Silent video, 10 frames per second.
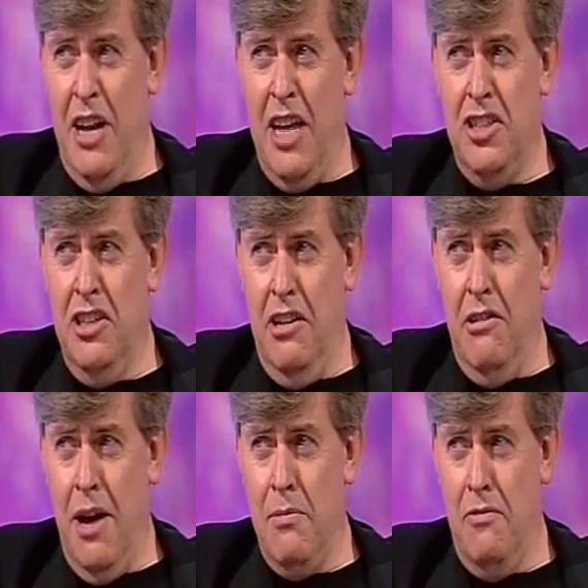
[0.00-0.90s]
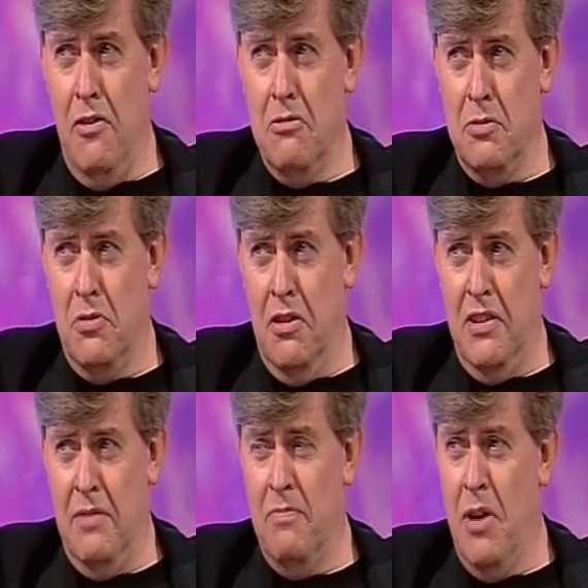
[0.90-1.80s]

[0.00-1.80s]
Well, as you know, I am a false prophet.